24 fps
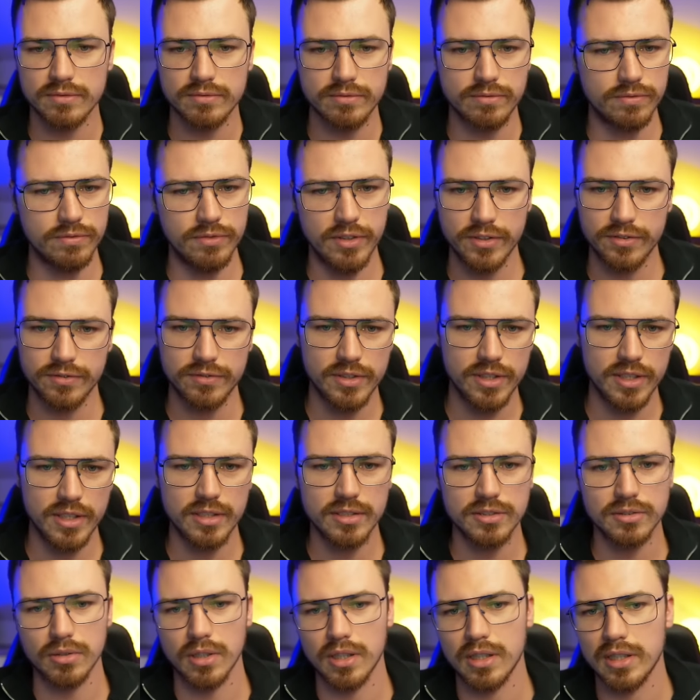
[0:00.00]
50s
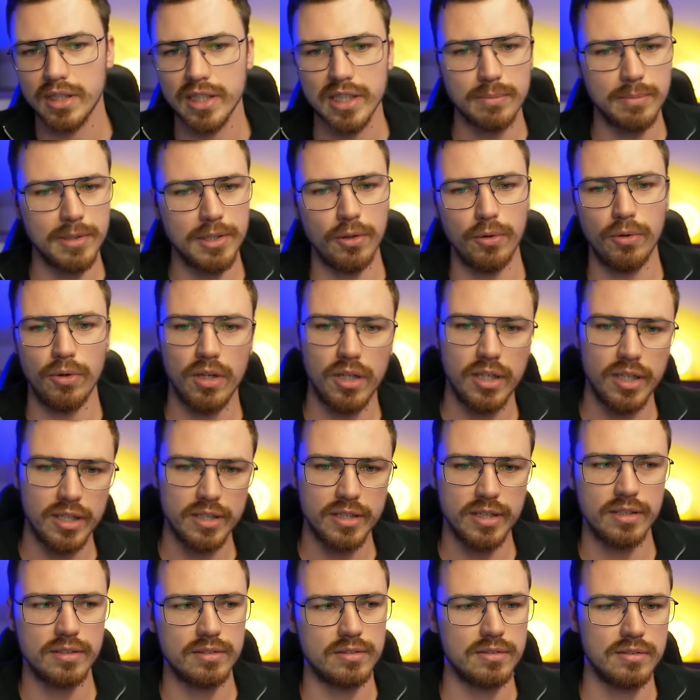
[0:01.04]
or a little bit earlier
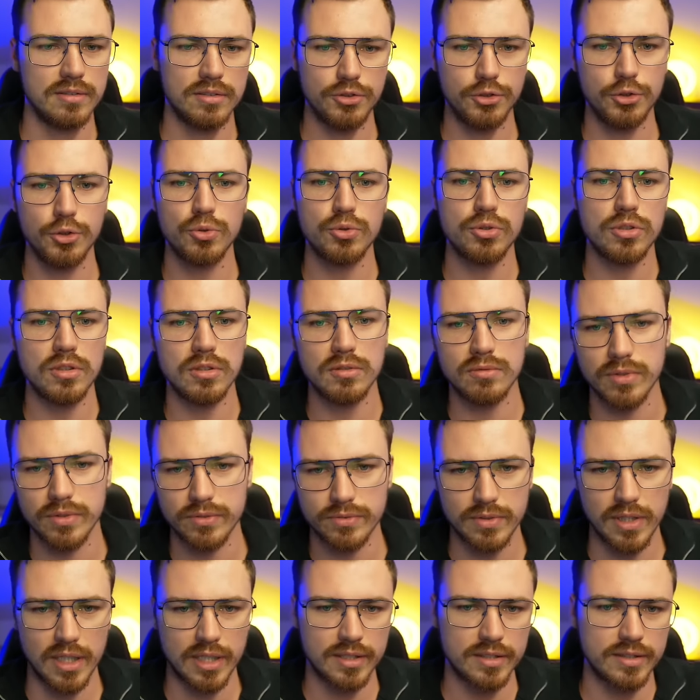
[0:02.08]
than usual with
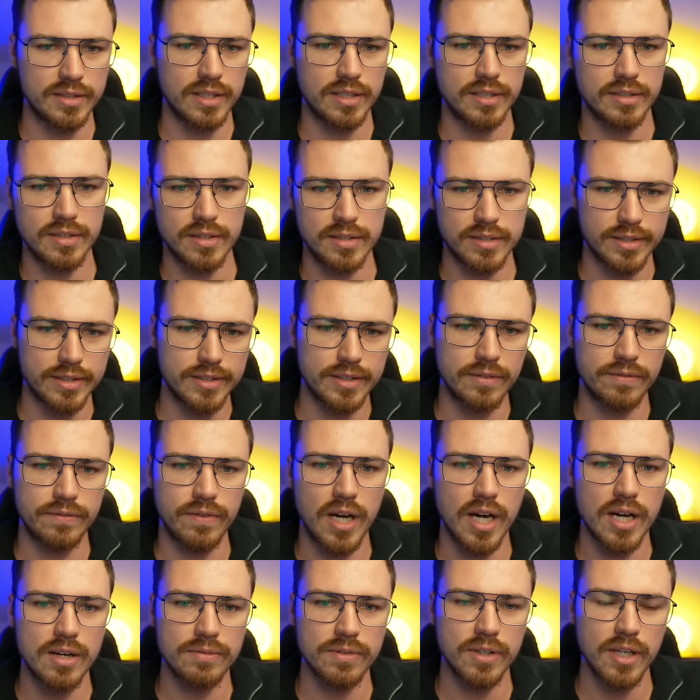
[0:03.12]
like 60,
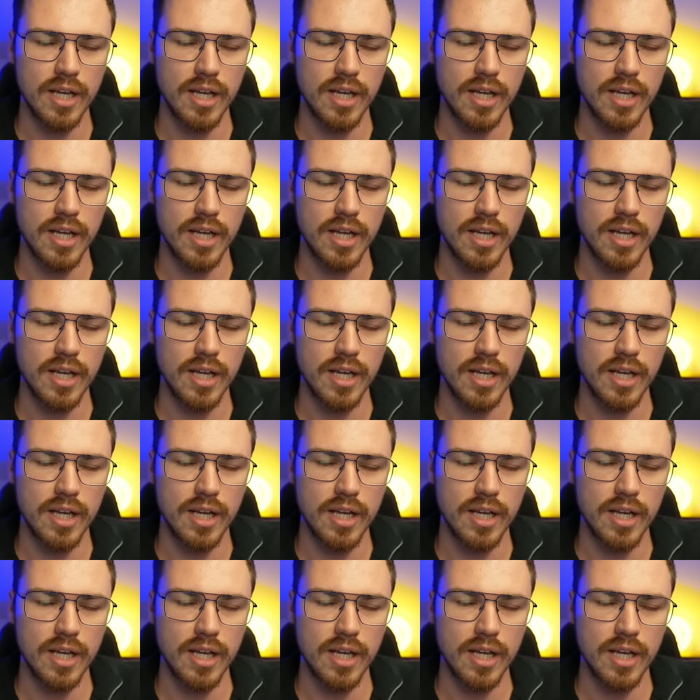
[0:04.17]
65.